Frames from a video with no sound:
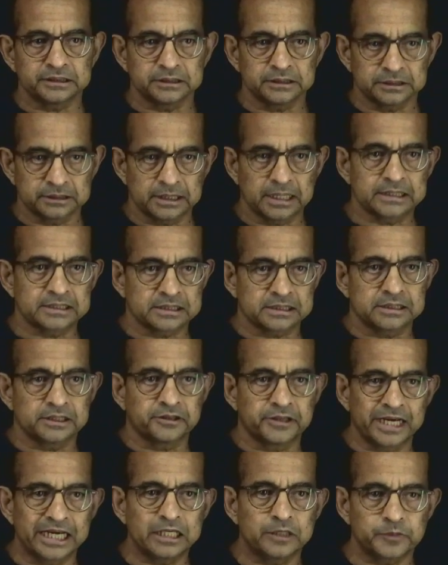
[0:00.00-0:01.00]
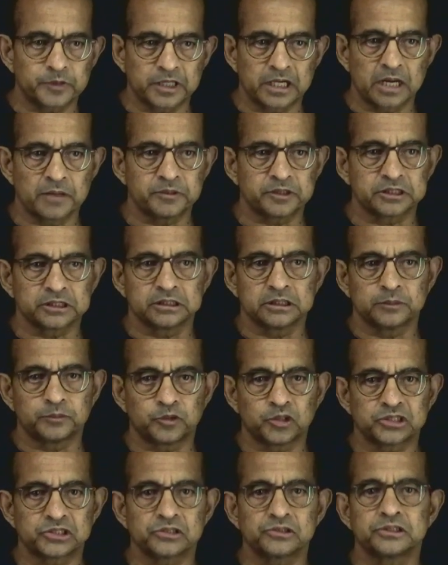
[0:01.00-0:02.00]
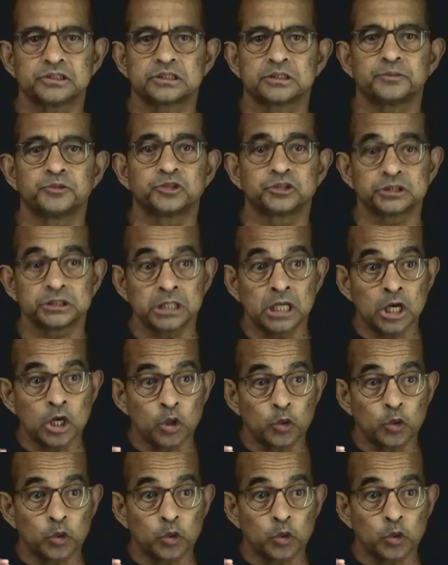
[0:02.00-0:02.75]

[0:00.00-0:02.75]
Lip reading: that's the rate parameter in the Poisson distribution,